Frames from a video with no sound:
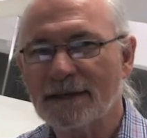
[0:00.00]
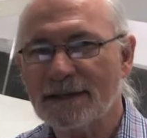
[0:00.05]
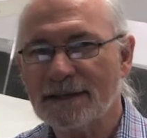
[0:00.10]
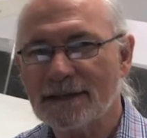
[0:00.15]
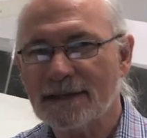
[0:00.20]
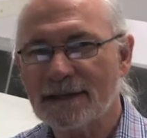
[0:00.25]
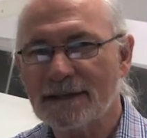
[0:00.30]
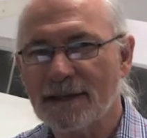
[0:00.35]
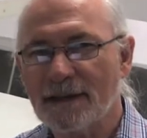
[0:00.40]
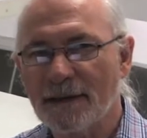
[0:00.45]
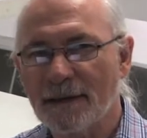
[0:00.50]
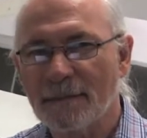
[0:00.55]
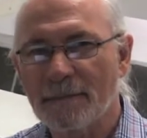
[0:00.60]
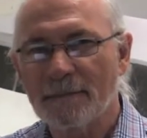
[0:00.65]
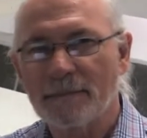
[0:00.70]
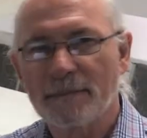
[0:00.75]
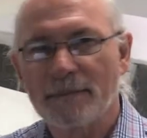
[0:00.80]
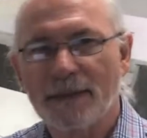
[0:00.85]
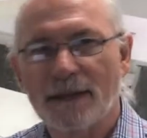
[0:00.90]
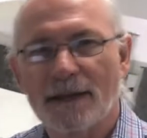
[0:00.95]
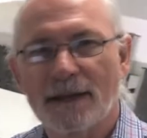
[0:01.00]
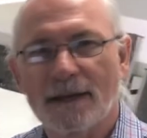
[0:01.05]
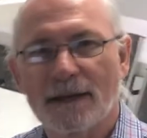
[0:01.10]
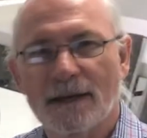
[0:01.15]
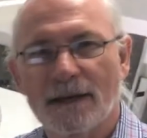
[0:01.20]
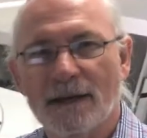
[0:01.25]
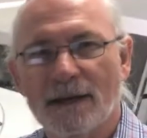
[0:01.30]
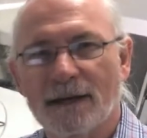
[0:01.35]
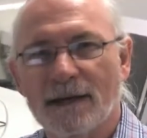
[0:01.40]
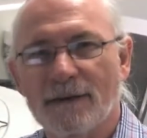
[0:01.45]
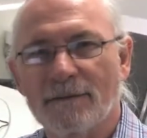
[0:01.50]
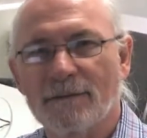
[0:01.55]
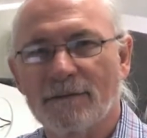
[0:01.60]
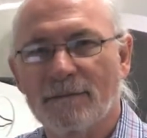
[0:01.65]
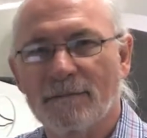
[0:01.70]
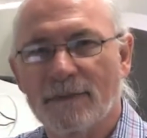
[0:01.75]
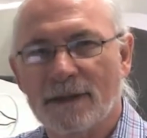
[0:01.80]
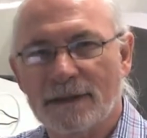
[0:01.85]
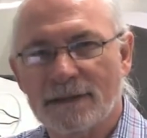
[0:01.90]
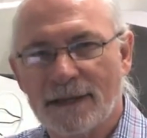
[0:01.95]
This is a
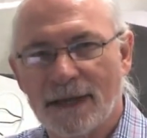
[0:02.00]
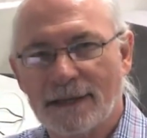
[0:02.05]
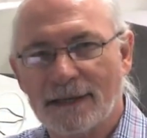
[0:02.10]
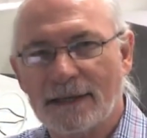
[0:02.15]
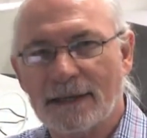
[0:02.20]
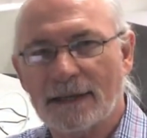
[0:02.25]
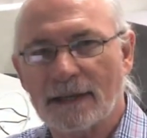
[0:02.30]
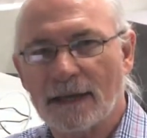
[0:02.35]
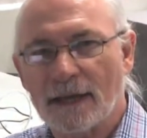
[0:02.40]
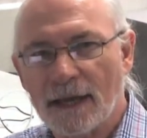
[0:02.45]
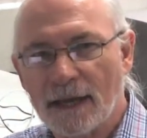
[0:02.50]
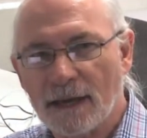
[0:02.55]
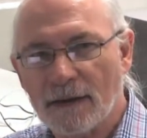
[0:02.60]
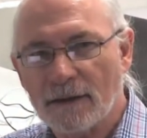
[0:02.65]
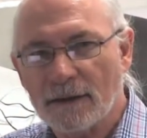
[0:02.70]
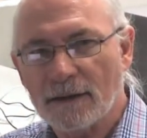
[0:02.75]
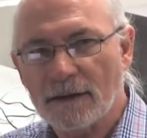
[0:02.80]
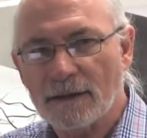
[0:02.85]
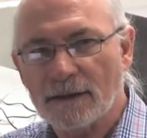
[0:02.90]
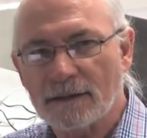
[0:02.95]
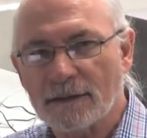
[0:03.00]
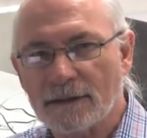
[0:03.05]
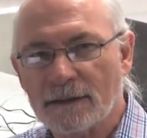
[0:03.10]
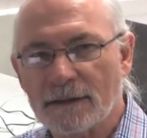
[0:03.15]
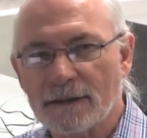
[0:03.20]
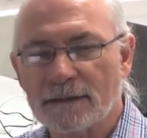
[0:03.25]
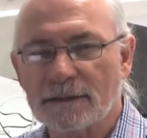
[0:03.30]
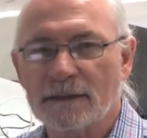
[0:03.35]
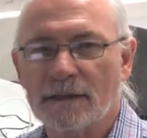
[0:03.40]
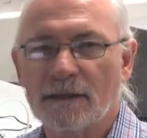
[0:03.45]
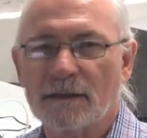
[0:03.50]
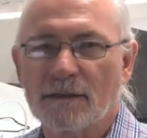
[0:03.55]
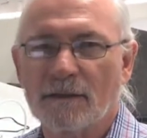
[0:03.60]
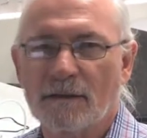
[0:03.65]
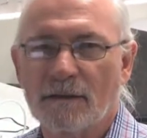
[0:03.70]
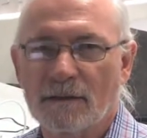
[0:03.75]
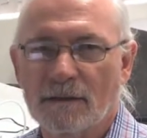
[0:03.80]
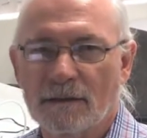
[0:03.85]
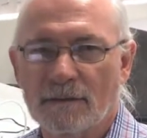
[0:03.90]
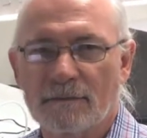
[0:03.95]
technical area that a
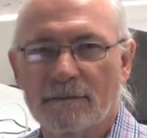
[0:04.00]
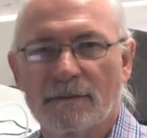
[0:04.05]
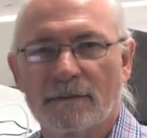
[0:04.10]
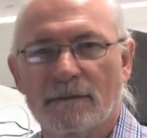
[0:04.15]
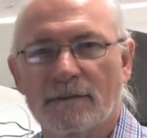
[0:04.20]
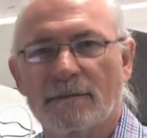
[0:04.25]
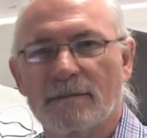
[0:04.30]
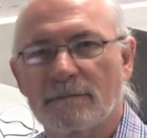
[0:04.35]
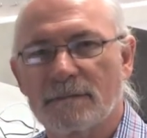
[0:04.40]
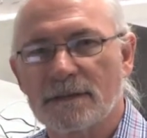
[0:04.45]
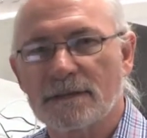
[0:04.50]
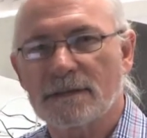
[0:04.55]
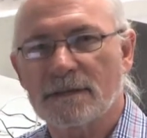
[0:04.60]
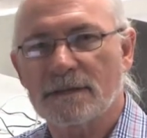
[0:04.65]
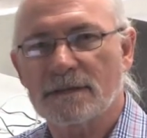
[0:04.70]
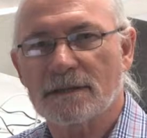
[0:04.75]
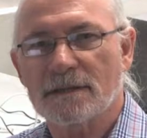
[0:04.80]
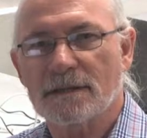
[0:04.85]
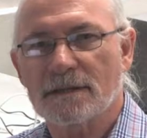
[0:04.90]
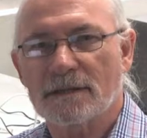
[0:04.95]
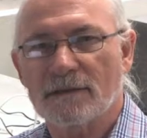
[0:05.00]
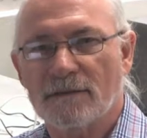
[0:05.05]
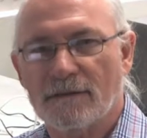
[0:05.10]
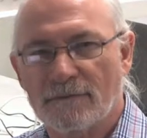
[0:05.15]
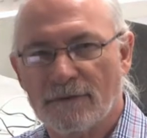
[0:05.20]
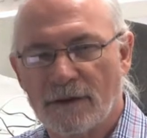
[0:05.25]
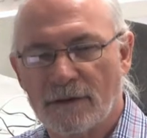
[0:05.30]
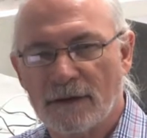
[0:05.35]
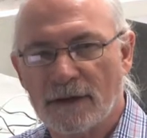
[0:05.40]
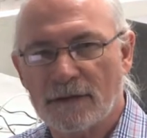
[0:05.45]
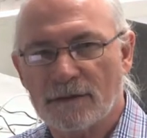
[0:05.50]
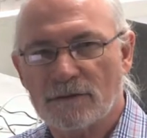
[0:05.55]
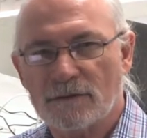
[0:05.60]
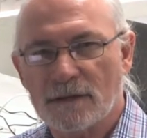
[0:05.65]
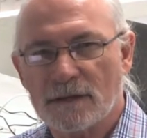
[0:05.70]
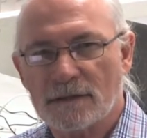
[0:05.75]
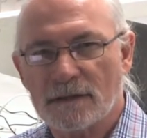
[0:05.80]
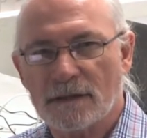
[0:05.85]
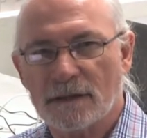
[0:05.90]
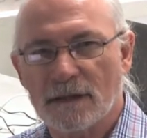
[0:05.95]
lot of businesses are very
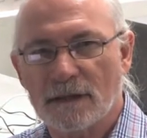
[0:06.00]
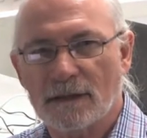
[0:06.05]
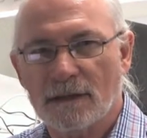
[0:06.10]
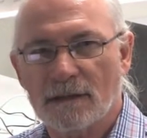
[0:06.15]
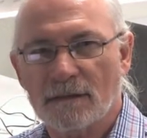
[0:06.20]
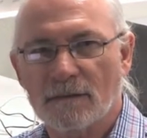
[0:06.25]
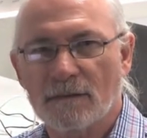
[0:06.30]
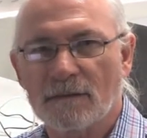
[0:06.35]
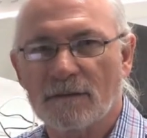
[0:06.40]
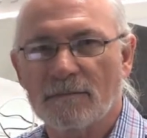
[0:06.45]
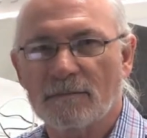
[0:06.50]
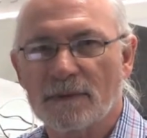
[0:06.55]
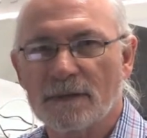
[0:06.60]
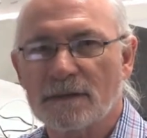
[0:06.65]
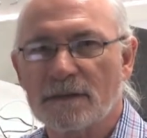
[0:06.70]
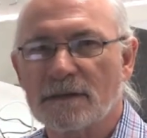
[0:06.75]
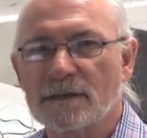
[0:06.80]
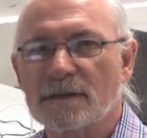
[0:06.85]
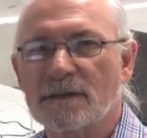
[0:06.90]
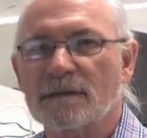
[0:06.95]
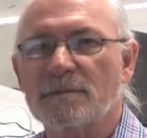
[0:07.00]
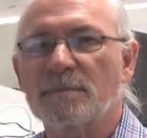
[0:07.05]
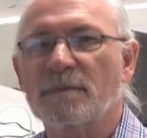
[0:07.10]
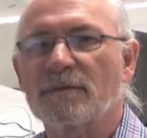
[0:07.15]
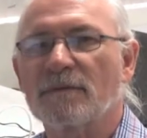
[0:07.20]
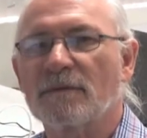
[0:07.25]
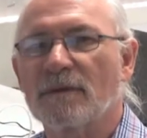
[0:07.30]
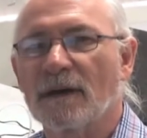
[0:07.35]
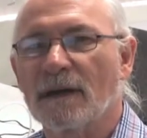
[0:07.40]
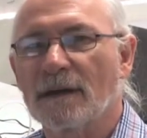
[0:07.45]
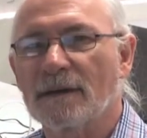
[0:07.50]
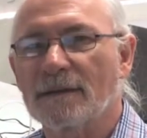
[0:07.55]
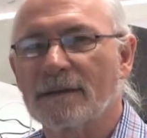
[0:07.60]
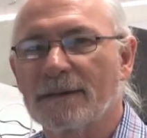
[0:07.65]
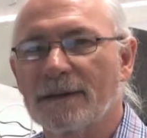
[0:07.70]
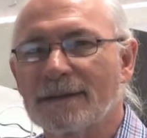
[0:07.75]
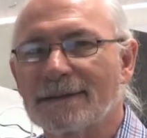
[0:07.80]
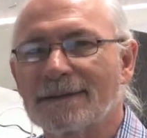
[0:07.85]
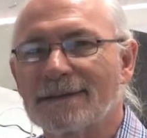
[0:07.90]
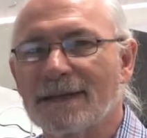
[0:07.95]
interested in. A lot of businesses provide
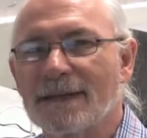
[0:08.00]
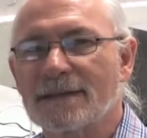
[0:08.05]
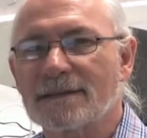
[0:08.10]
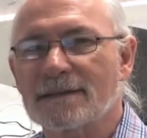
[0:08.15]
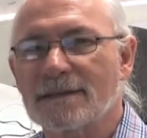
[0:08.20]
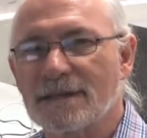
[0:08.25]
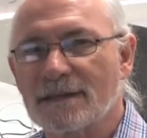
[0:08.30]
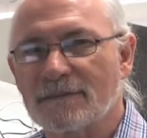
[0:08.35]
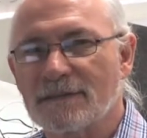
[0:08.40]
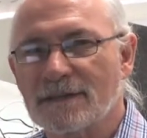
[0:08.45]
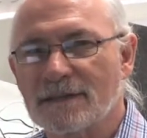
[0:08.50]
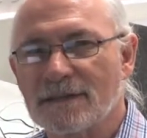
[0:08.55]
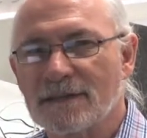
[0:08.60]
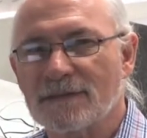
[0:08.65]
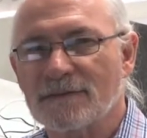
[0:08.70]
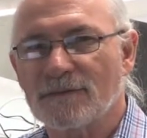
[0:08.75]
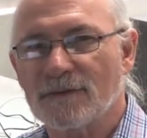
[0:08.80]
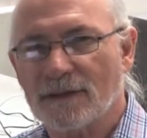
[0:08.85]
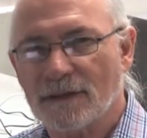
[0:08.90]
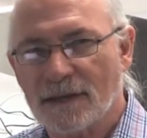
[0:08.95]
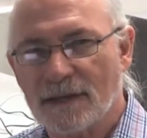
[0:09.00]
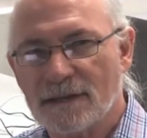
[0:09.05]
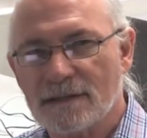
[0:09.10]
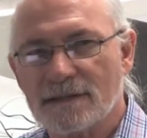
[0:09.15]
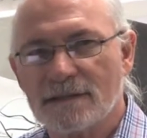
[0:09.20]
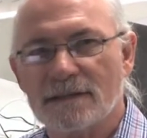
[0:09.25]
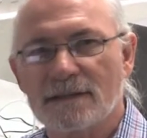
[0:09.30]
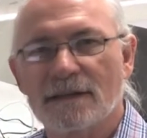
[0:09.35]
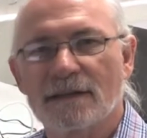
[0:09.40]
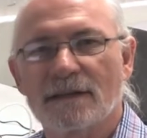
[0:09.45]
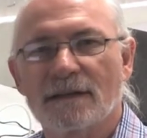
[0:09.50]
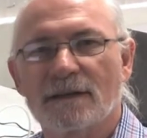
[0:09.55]
internet services for guests.